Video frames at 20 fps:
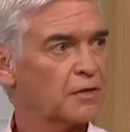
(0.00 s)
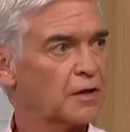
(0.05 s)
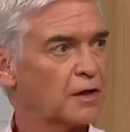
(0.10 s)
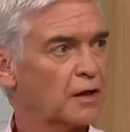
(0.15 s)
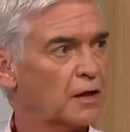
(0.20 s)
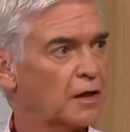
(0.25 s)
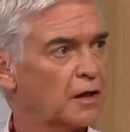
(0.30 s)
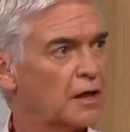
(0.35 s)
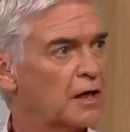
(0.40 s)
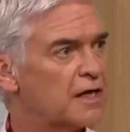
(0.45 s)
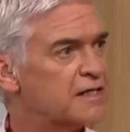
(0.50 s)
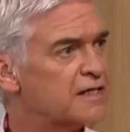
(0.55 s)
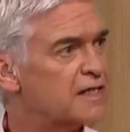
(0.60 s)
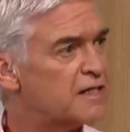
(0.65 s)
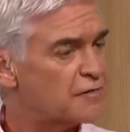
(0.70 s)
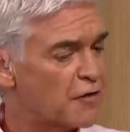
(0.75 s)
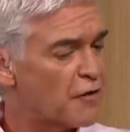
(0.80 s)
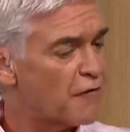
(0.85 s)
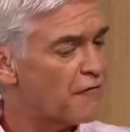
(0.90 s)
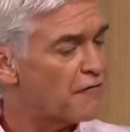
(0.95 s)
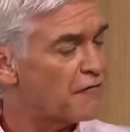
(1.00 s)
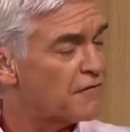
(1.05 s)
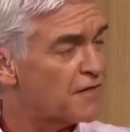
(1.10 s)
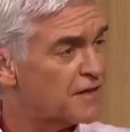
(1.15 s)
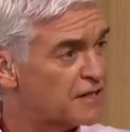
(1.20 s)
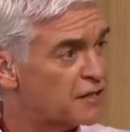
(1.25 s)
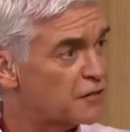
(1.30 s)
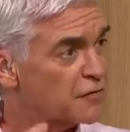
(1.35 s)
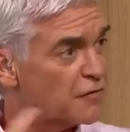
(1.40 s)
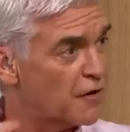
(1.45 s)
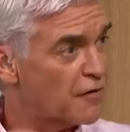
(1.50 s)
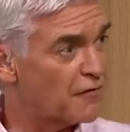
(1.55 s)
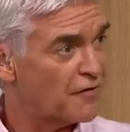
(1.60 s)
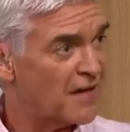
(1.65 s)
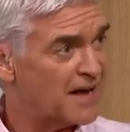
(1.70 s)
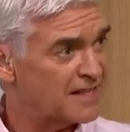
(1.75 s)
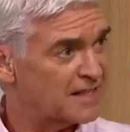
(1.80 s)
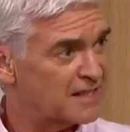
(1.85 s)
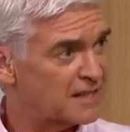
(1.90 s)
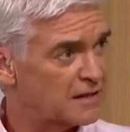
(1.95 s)
It's not annoying. This is for your
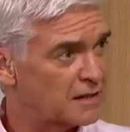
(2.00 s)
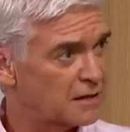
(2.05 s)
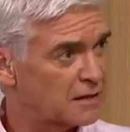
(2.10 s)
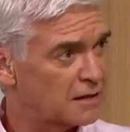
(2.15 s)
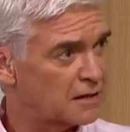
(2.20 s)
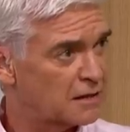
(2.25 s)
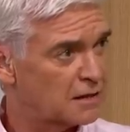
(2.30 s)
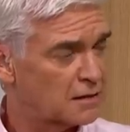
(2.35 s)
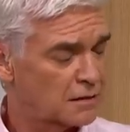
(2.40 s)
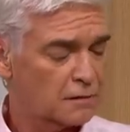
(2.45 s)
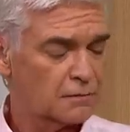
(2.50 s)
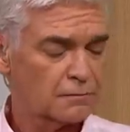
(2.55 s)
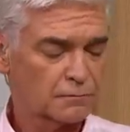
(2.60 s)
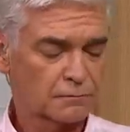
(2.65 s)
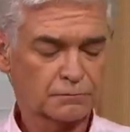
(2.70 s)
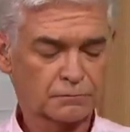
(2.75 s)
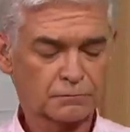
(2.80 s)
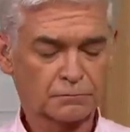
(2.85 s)
face? Yes. We're all